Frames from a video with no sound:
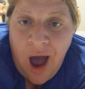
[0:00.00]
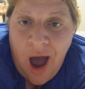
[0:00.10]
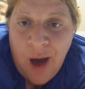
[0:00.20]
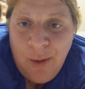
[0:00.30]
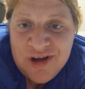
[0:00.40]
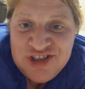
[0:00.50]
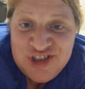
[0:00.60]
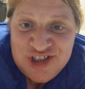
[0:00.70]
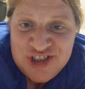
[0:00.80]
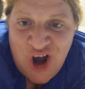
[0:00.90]
I want
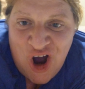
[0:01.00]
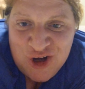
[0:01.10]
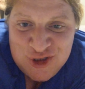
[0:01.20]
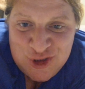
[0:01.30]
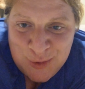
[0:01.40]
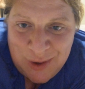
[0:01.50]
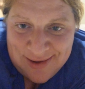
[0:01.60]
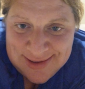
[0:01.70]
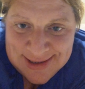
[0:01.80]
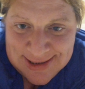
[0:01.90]
you to talk to
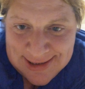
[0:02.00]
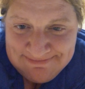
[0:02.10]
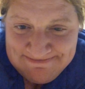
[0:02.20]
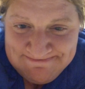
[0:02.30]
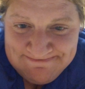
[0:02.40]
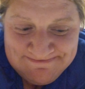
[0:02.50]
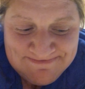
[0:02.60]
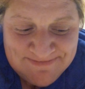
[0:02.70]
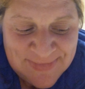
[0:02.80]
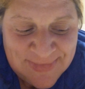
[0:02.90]
us
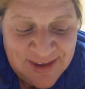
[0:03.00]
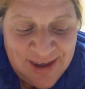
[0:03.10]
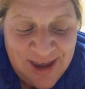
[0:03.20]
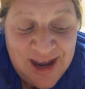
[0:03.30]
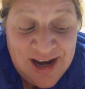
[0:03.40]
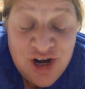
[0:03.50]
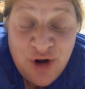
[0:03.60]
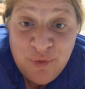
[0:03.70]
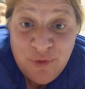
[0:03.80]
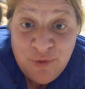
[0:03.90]
in an
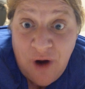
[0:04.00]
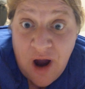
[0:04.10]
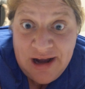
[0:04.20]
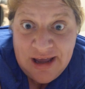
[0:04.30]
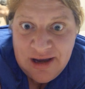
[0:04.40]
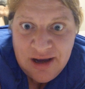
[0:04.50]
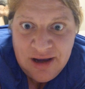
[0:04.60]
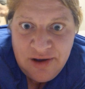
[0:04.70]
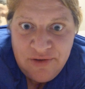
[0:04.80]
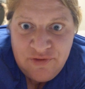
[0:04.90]
erotic
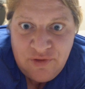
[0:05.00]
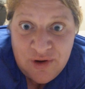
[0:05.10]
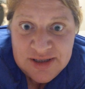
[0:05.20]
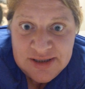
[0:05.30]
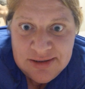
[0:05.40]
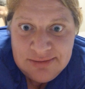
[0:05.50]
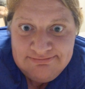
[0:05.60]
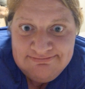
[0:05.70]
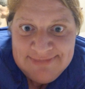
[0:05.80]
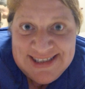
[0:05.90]
voice,
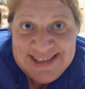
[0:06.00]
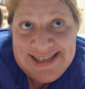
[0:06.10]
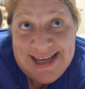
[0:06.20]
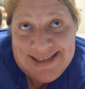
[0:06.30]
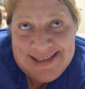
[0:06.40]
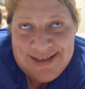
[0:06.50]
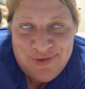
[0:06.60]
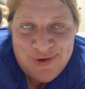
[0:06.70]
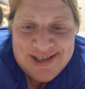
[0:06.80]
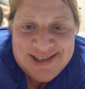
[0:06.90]
sexy
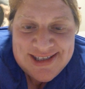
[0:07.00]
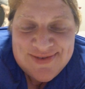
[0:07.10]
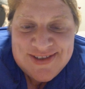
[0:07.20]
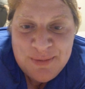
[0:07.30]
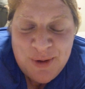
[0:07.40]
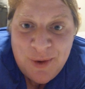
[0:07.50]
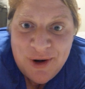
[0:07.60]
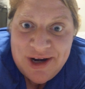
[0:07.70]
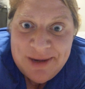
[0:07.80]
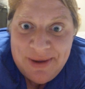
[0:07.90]
voice, if some are
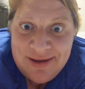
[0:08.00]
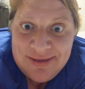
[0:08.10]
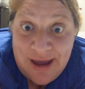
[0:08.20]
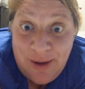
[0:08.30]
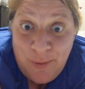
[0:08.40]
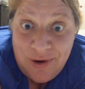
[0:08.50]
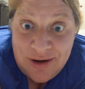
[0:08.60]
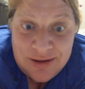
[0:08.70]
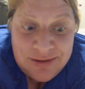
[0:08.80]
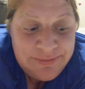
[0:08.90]
worried about that
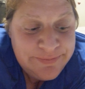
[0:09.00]
word,